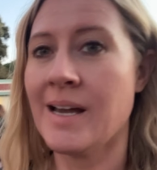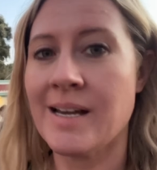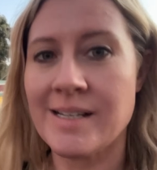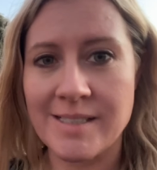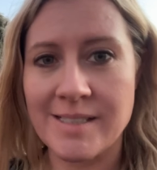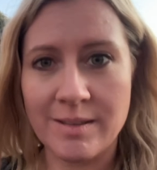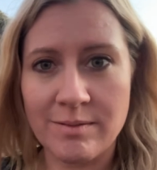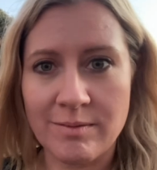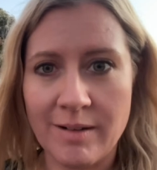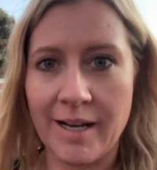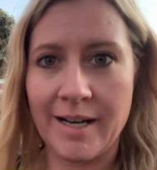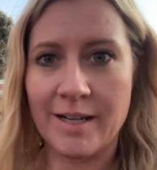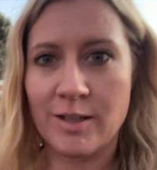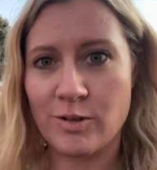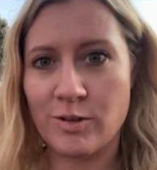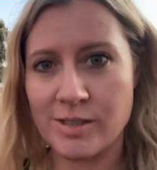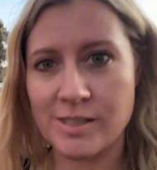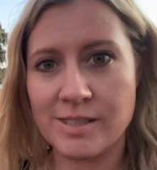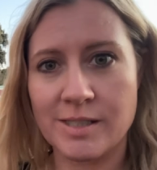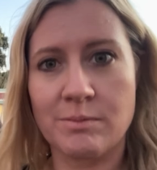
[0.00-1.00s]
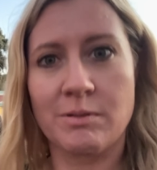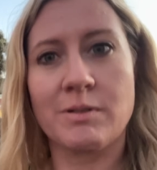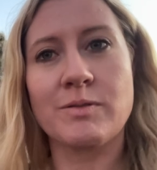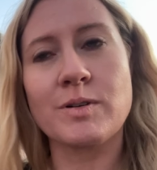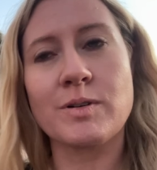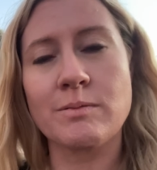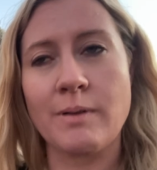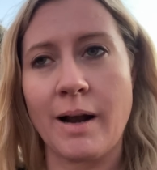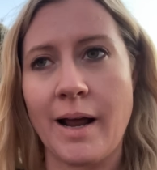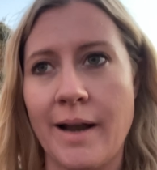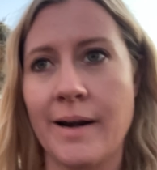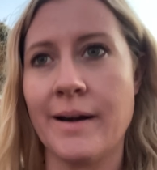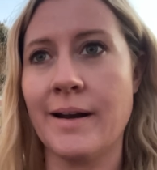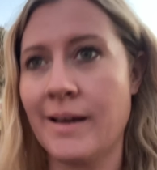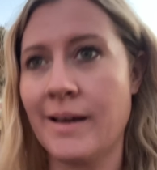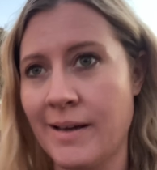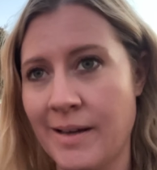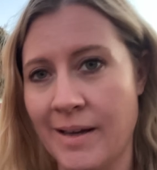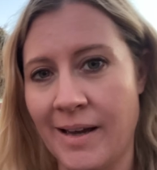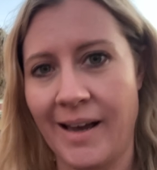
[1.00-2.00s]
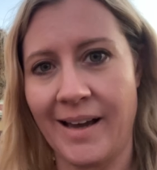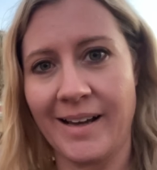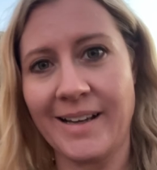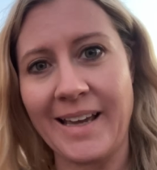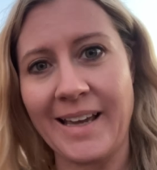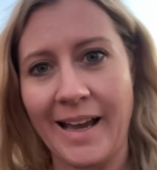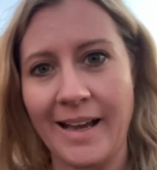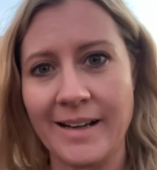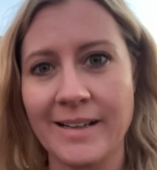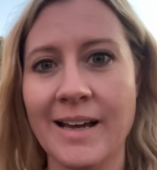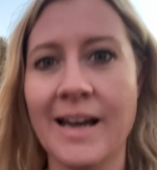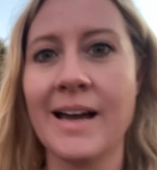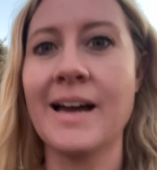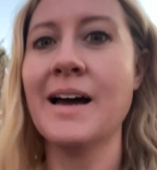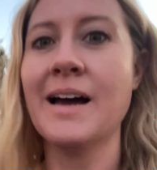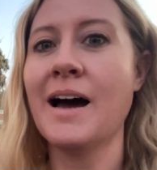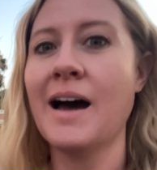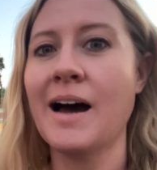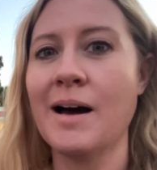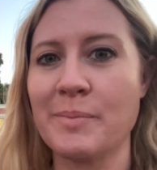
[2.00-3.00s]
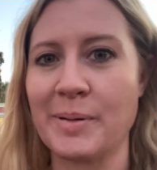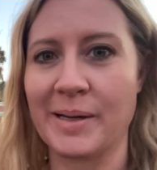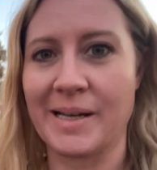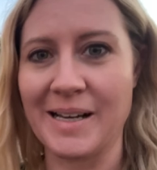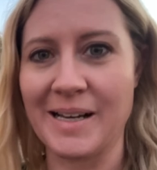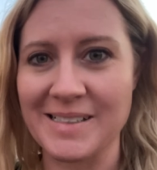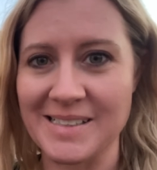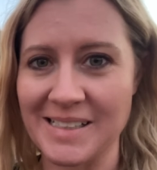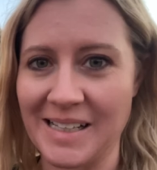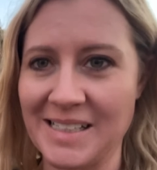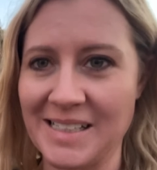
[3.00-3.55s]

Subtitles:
Didn't ride Grizzly River Run, again, because I